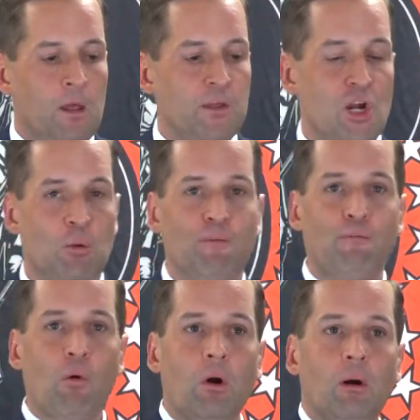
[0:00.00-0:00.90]
The year
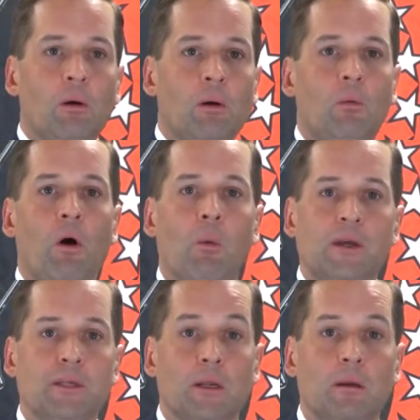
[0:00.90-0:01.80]
before, what
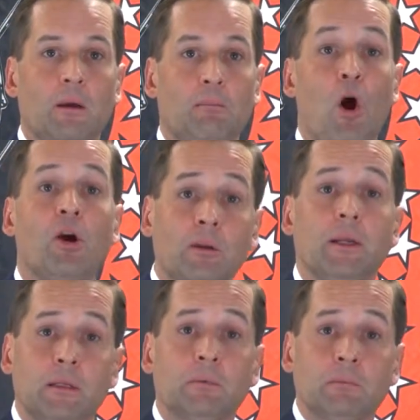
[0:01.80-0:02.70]
was it? Parkland.